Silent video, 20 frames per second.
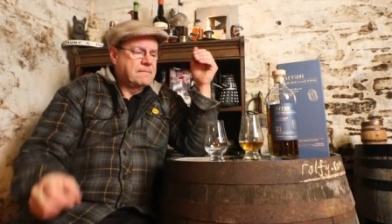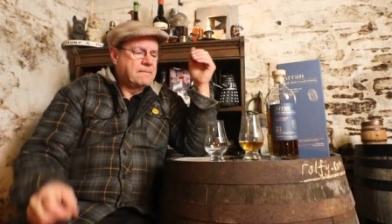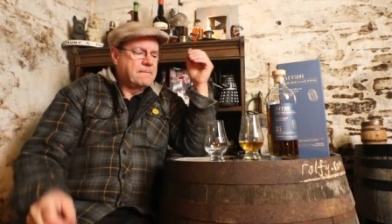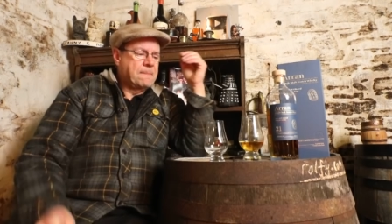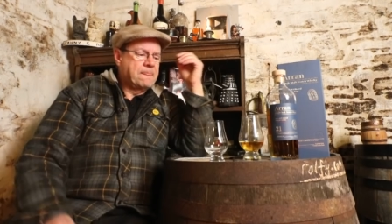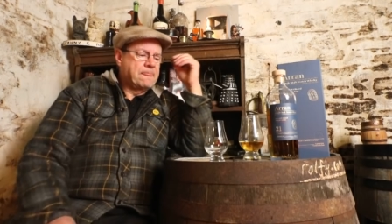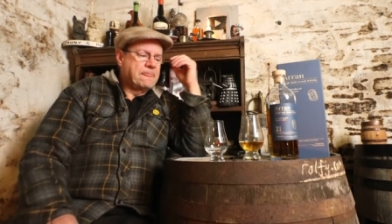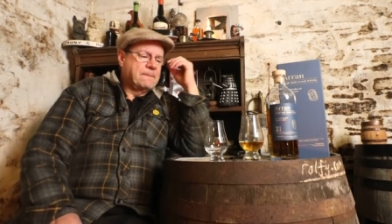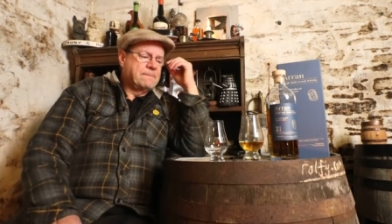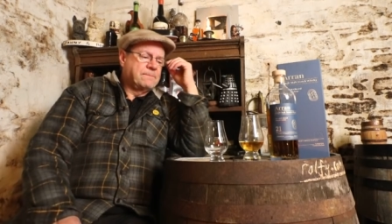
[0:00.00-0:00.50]

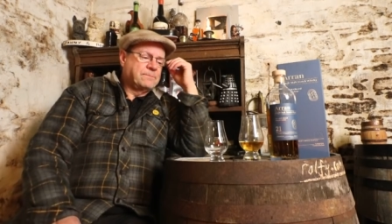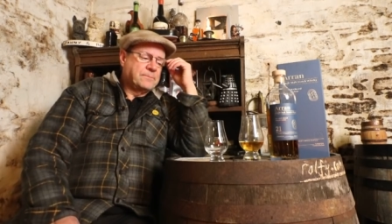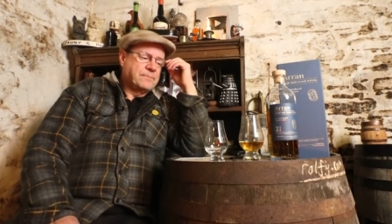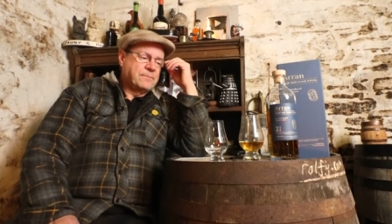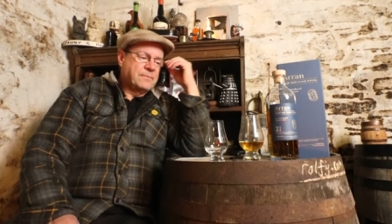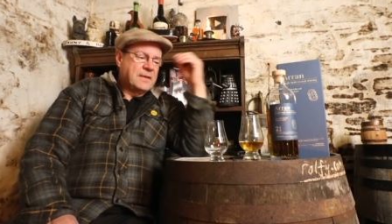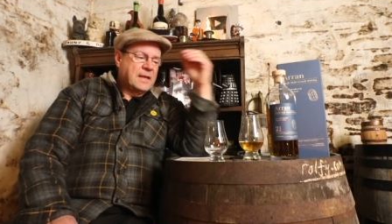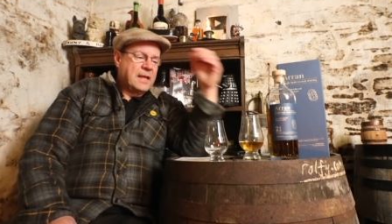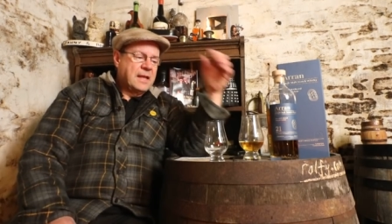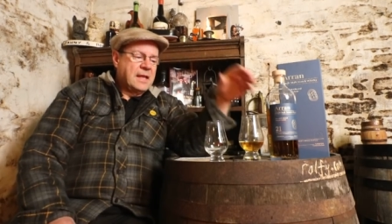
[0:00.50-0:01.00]

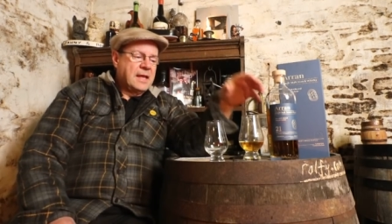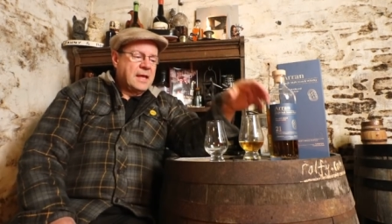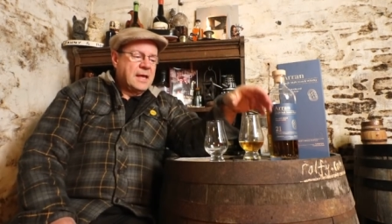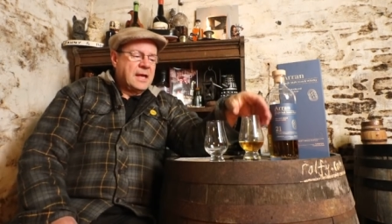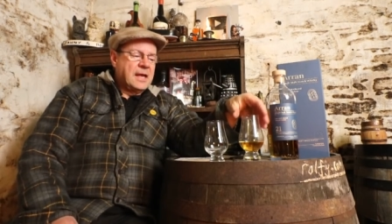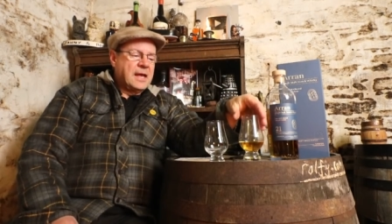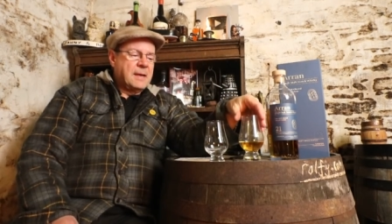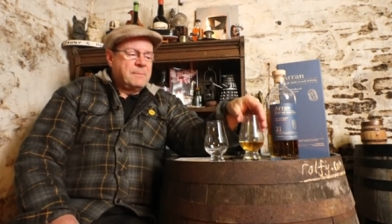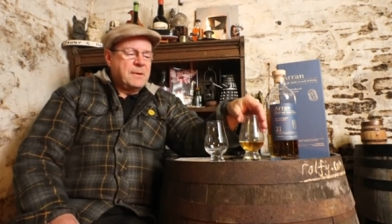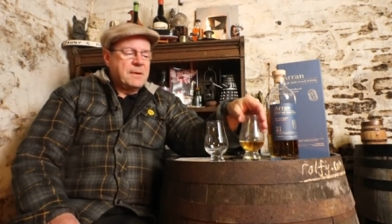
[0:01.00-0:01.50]

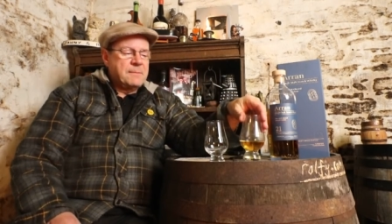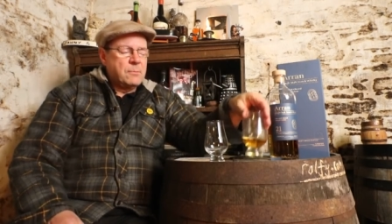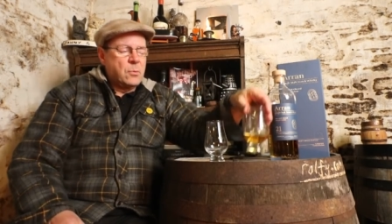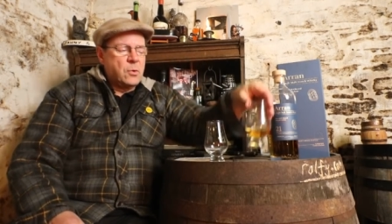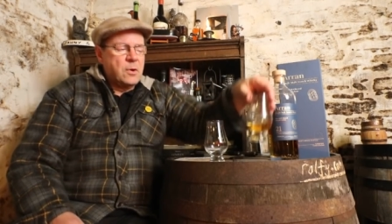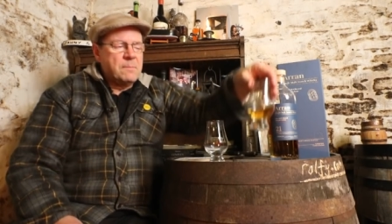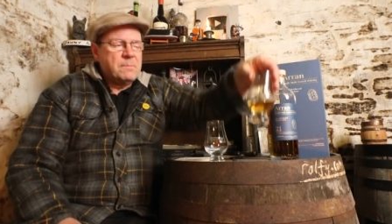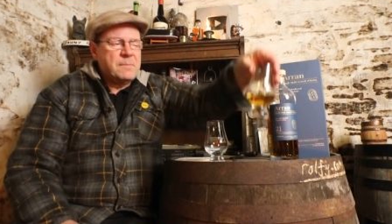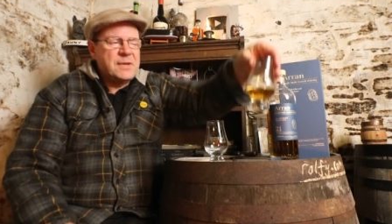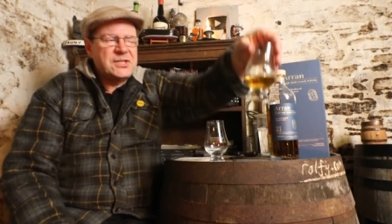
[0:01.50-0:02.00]
A bit
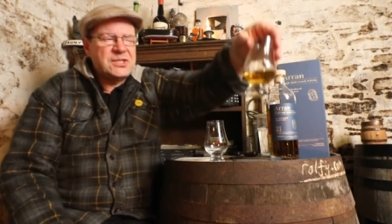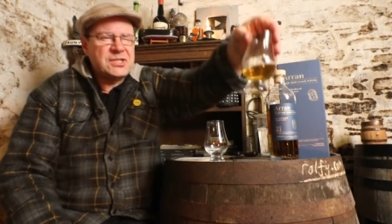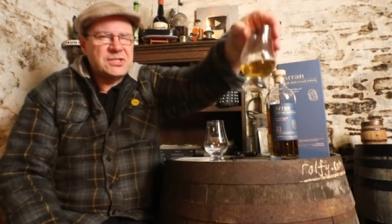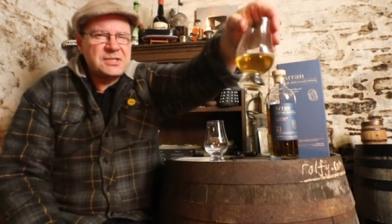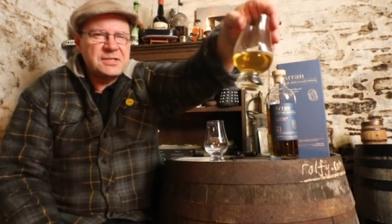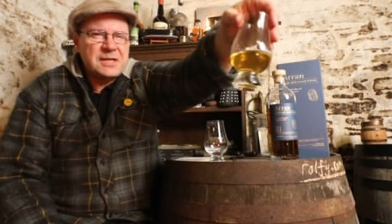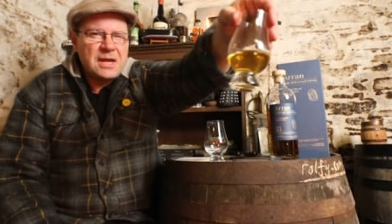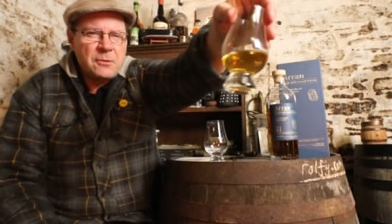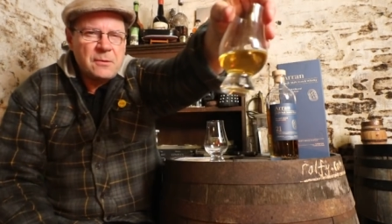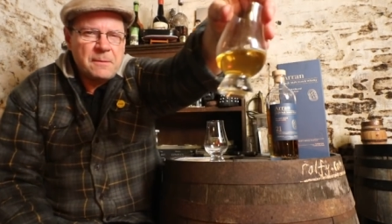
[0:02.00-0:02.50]
more
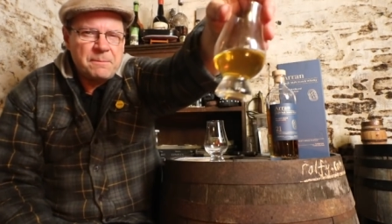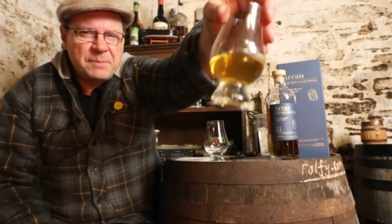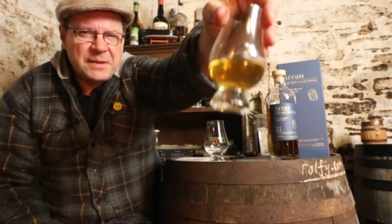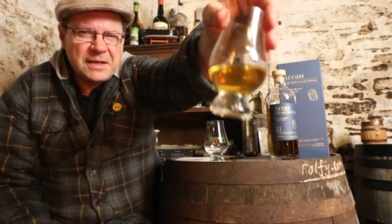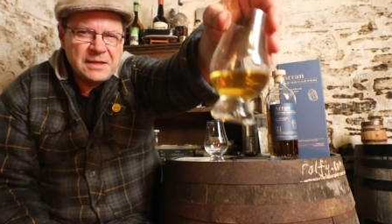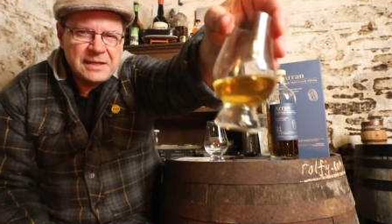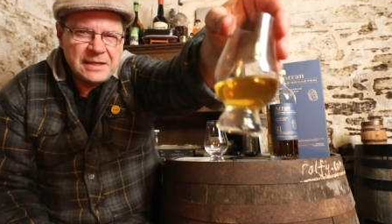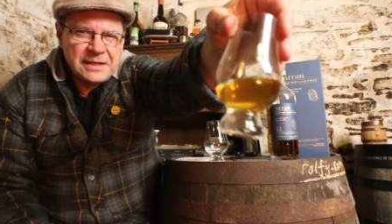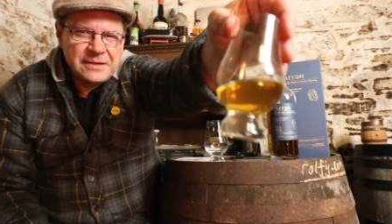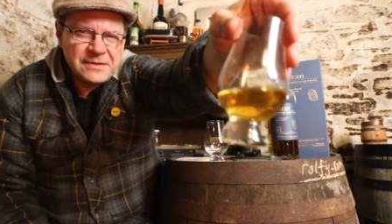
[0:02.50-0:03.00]
mist now
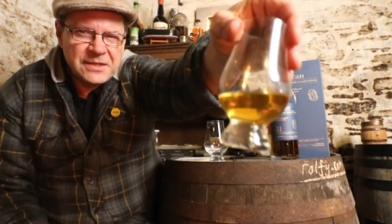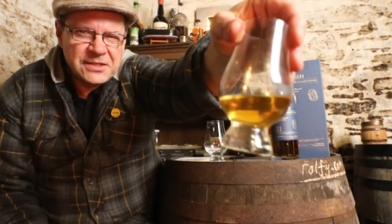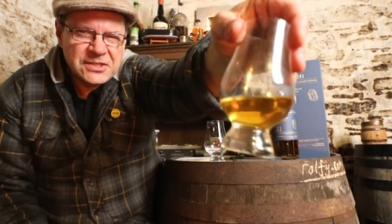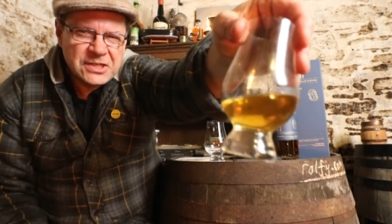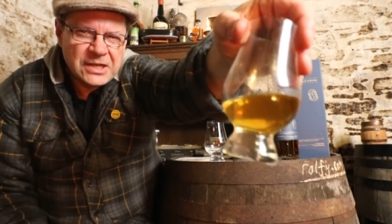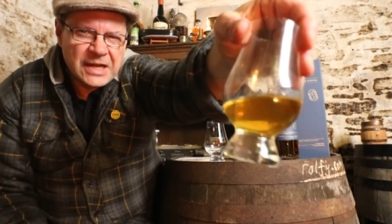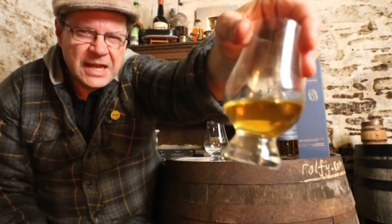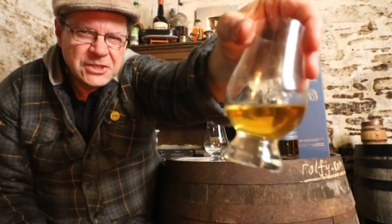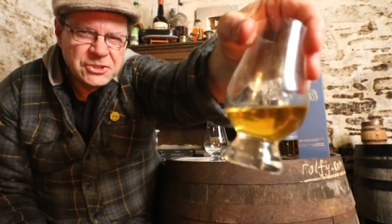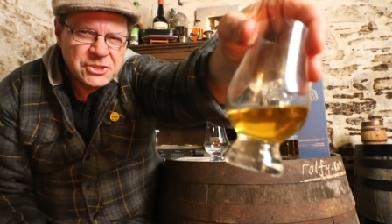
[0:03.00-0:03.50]
appearing in this
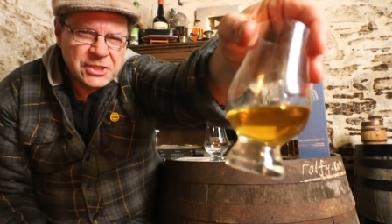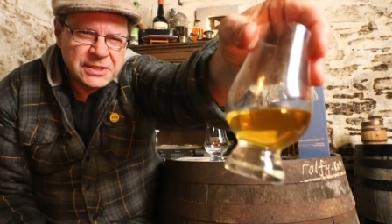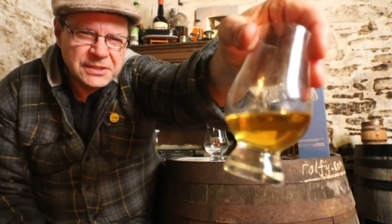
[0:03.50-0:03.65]
glass,